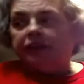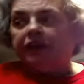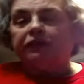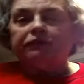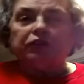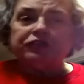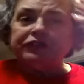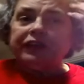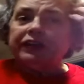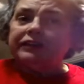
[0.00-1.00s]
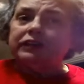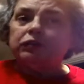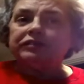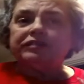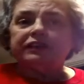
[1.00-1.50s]
Now, the first thing I
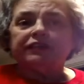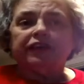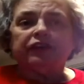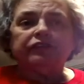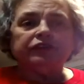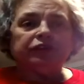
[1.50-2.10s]
did was set the oven to